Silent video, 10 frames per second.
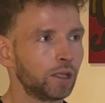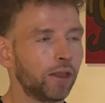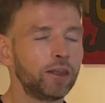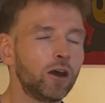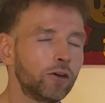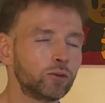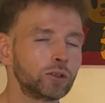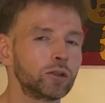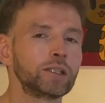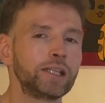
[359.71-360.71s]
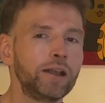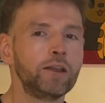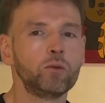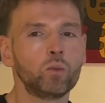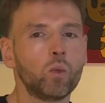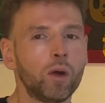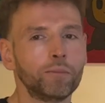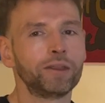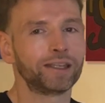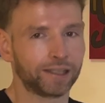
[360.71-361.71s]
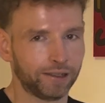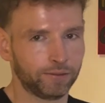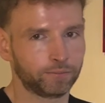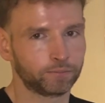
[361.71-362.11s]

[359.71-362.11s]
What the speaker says: And then afterwards, I'm going to tell you what I'm thinking.